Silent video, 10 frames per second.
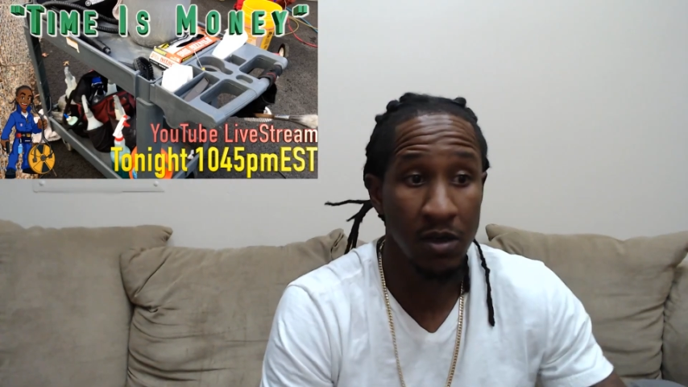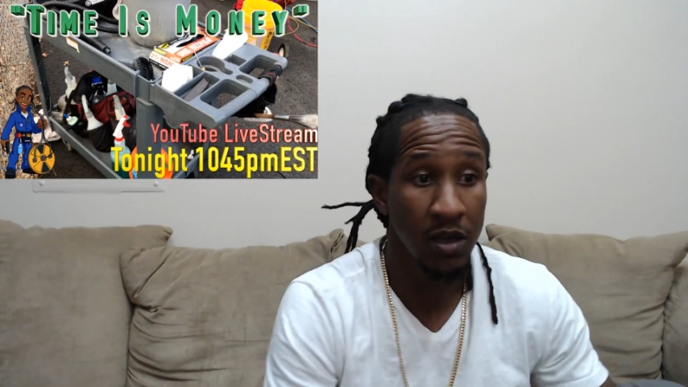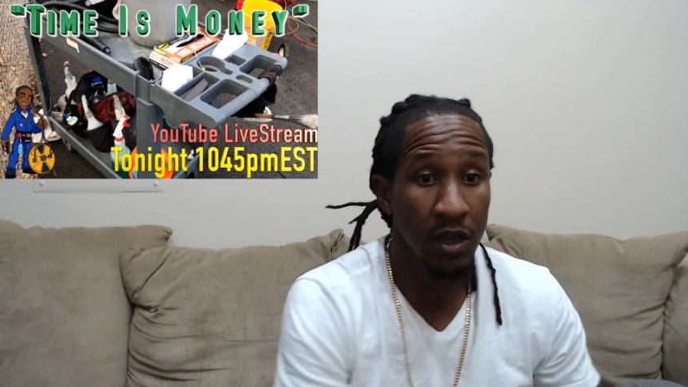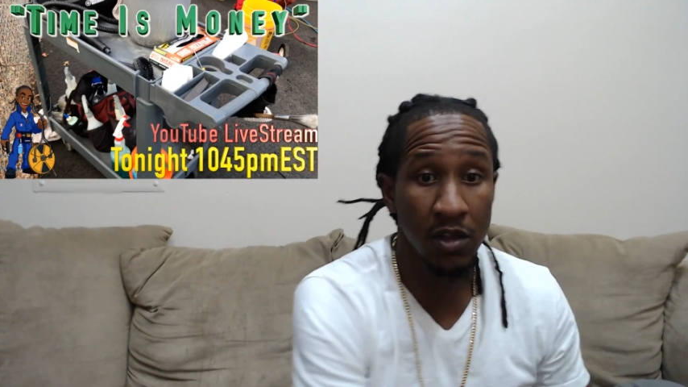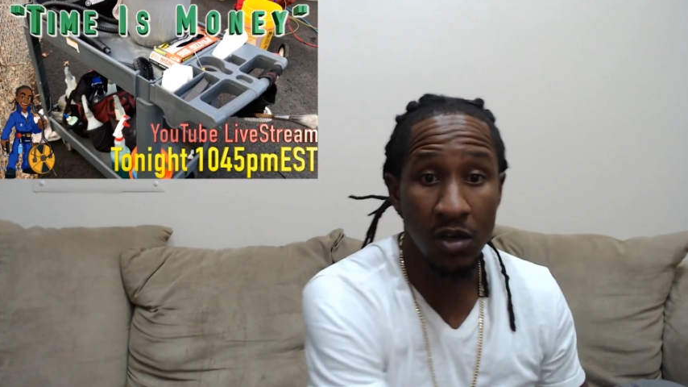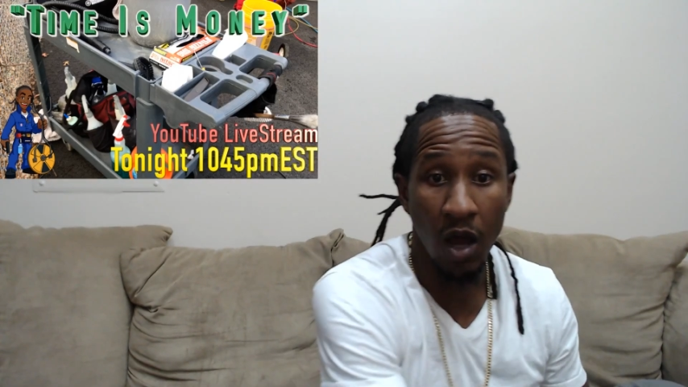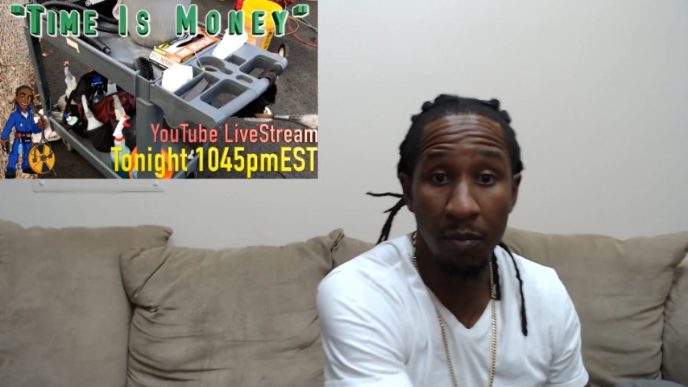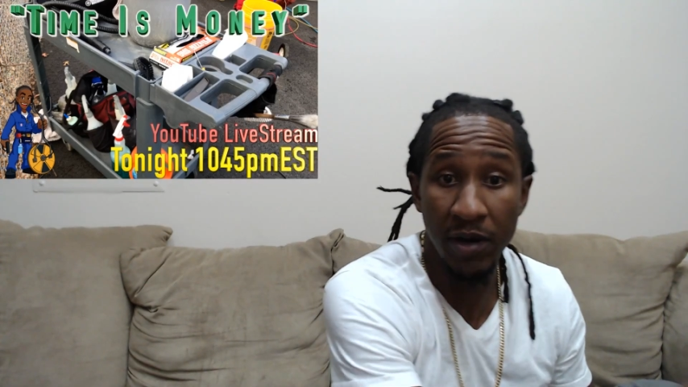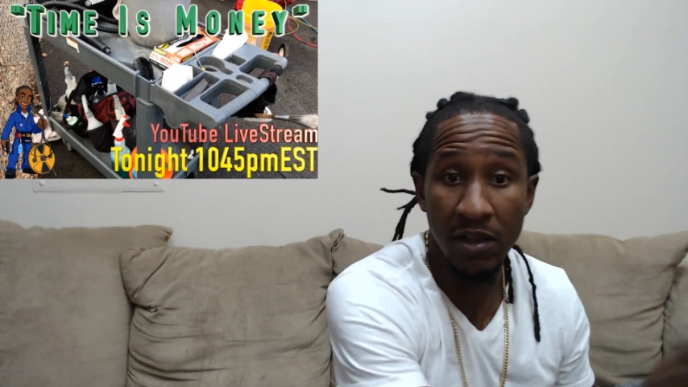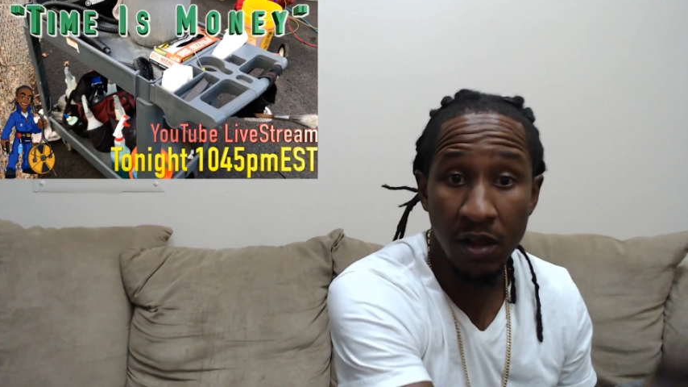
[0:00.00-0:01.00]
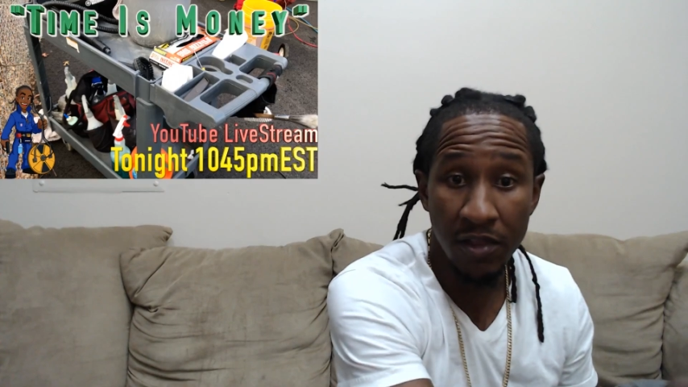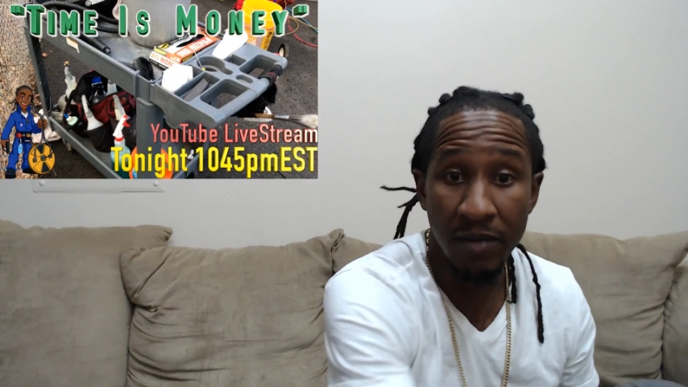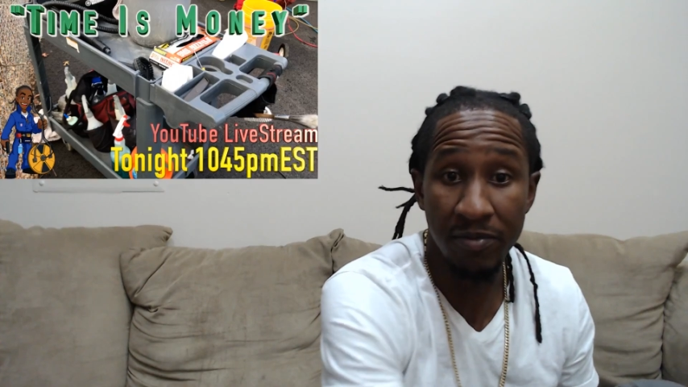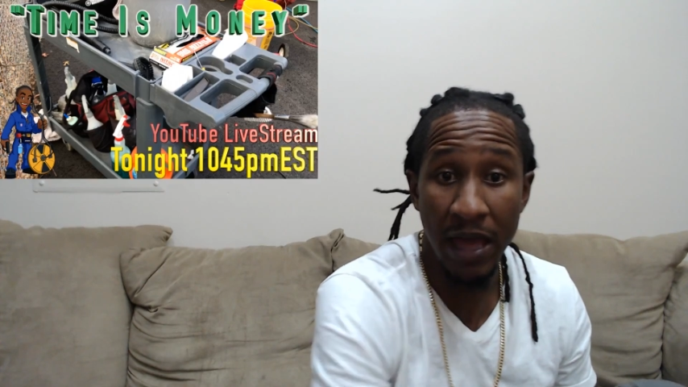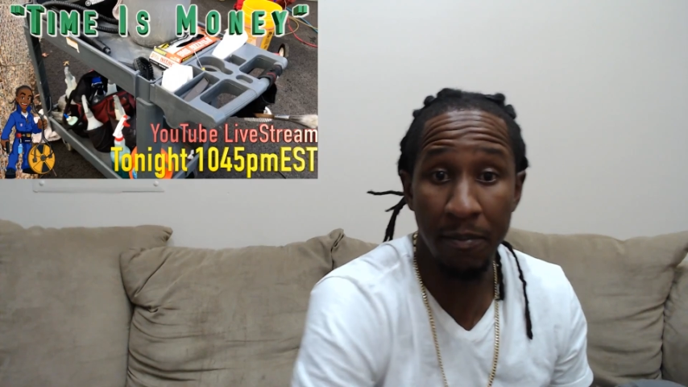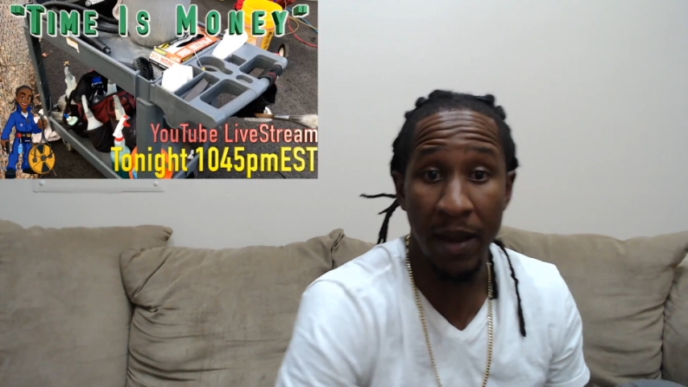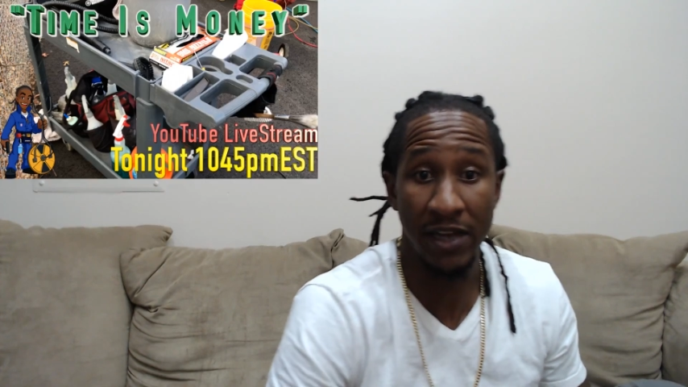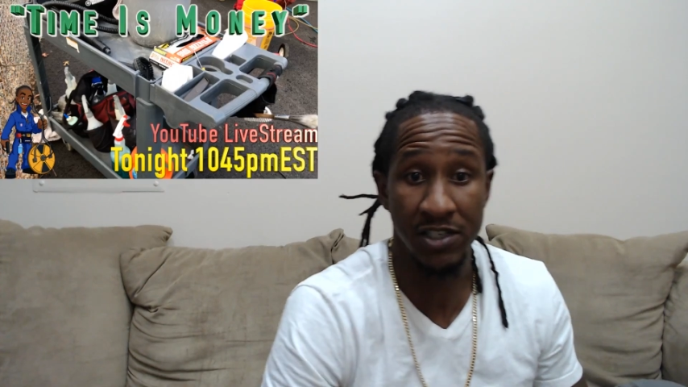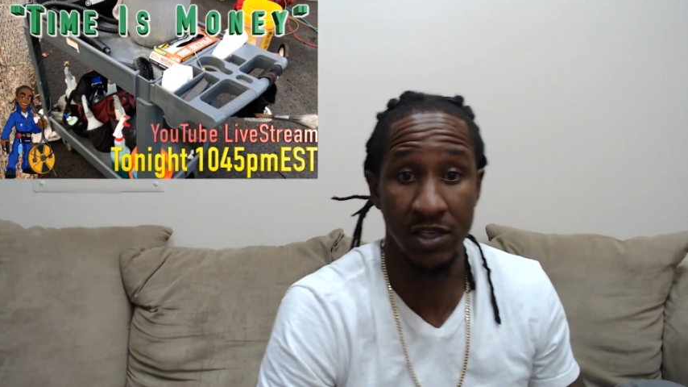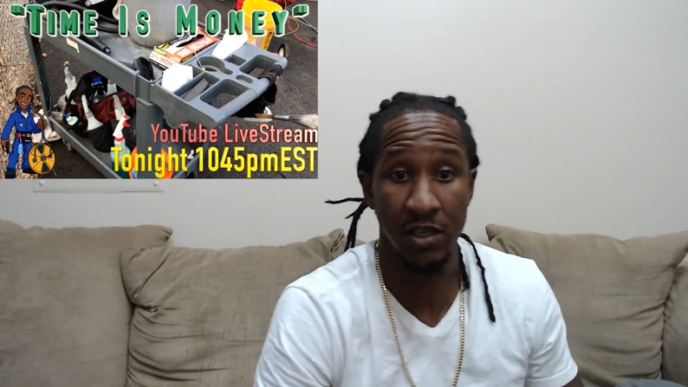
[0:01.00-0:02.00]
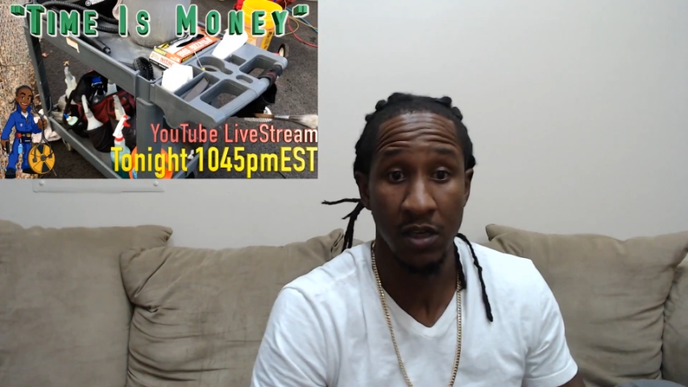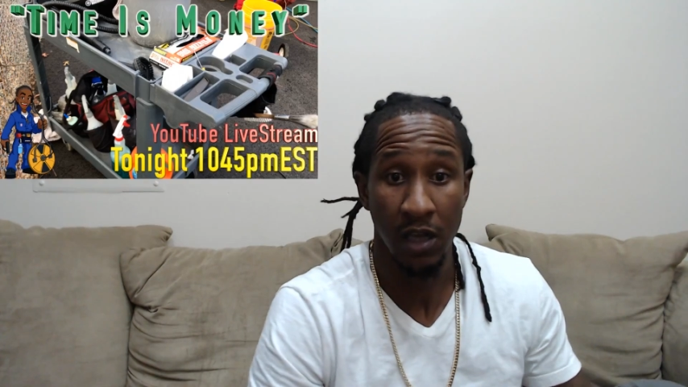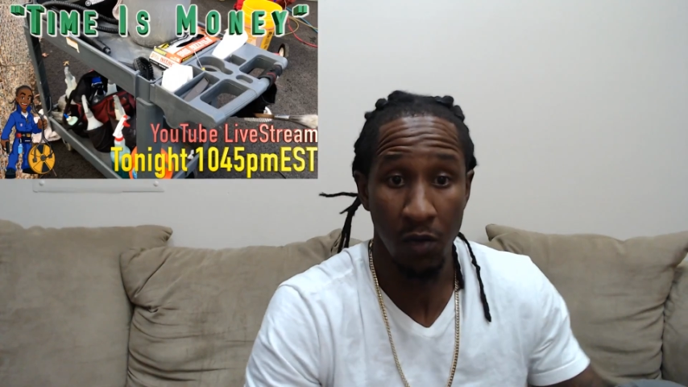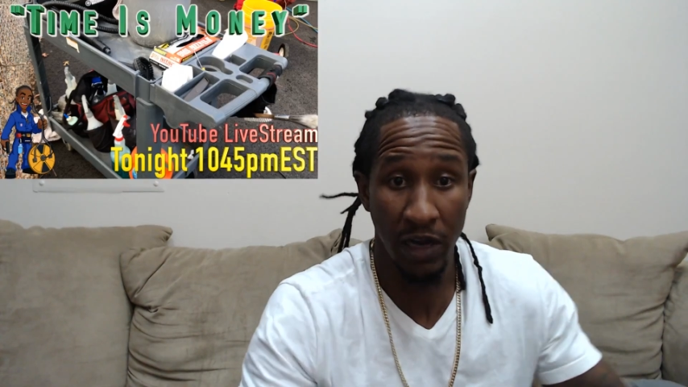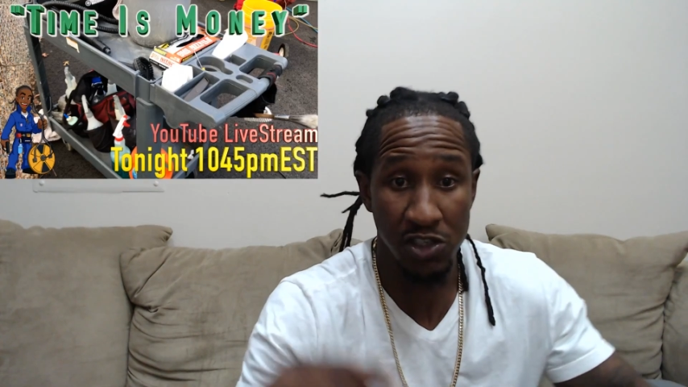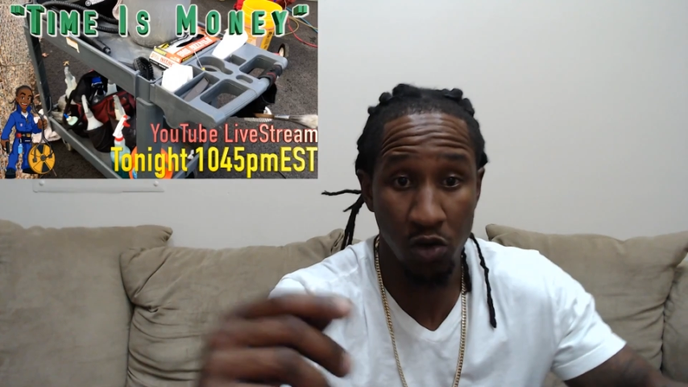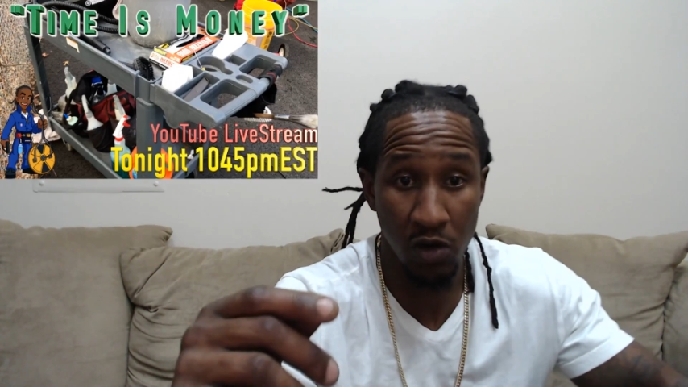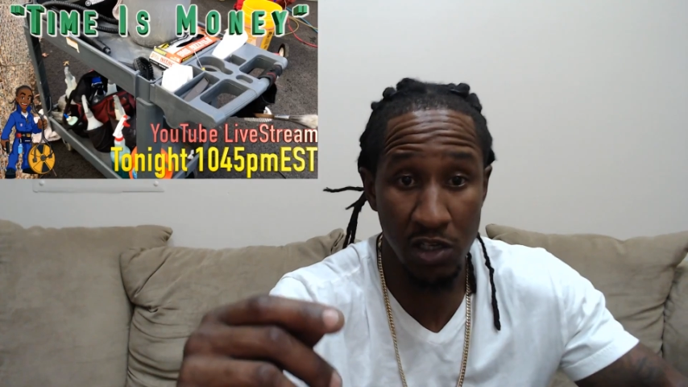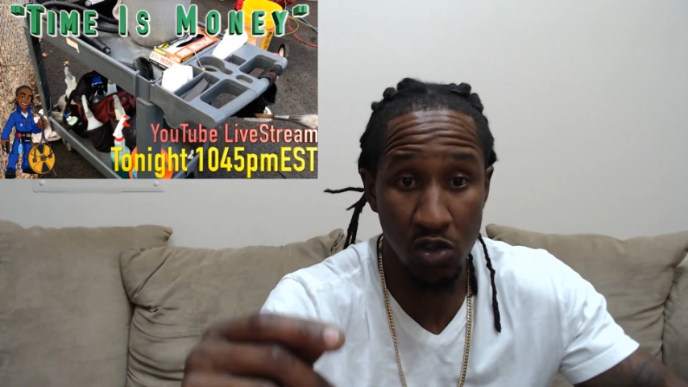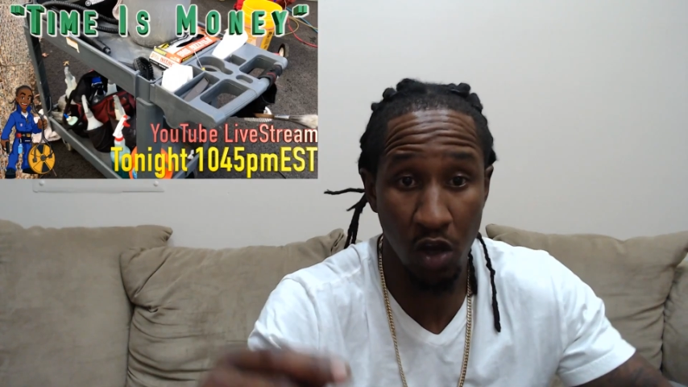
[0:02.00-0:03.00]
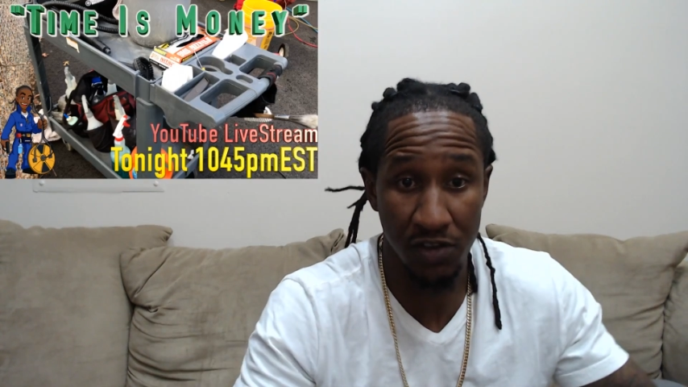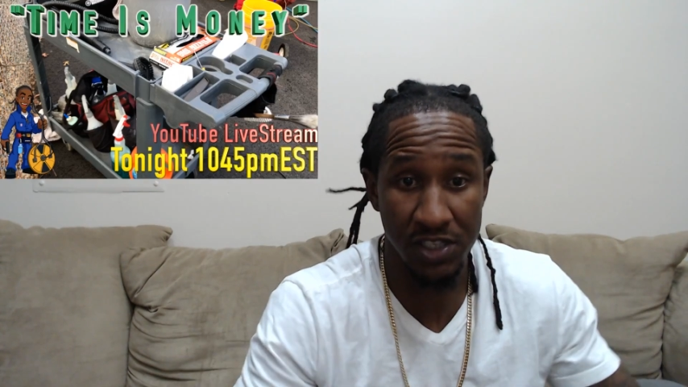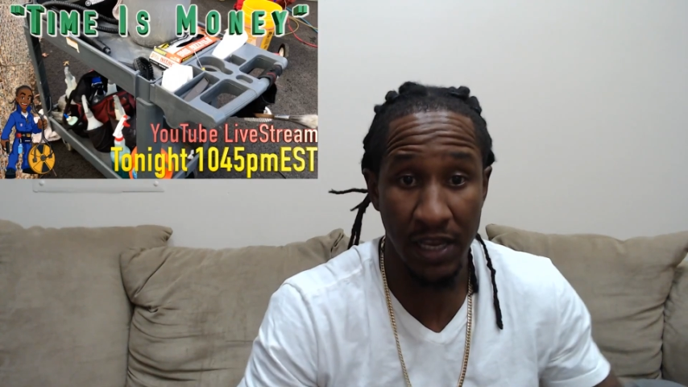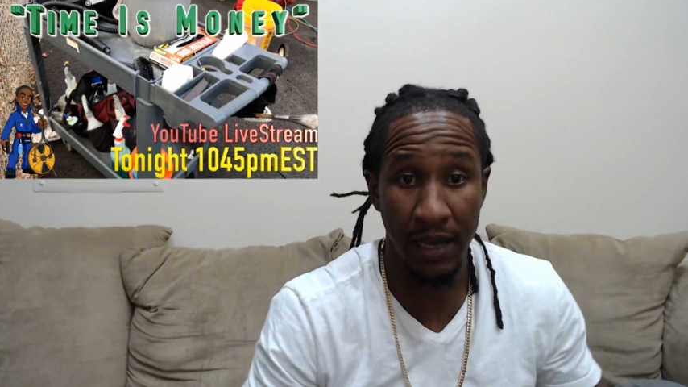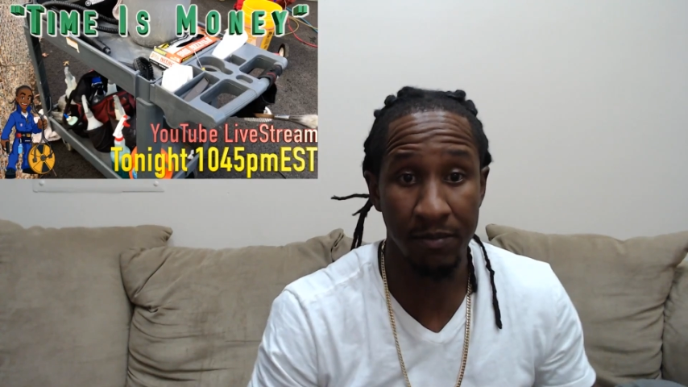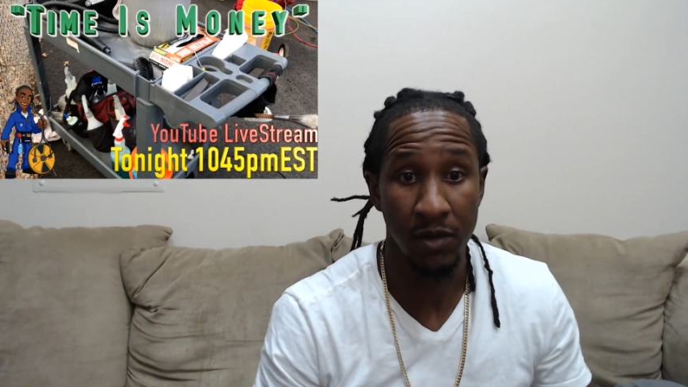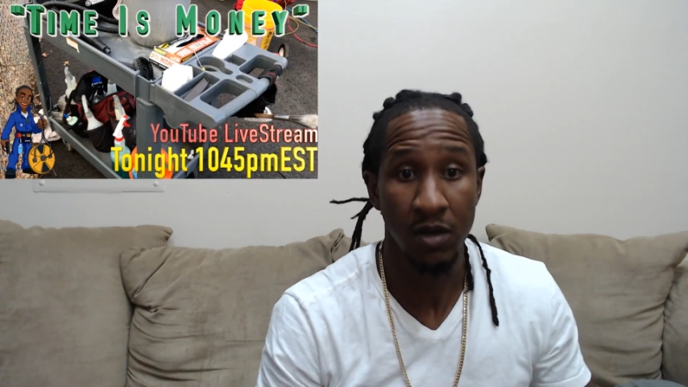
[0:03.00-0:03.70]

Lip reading: and then I'll bring them that bat sheet. And when I show you it's all the same,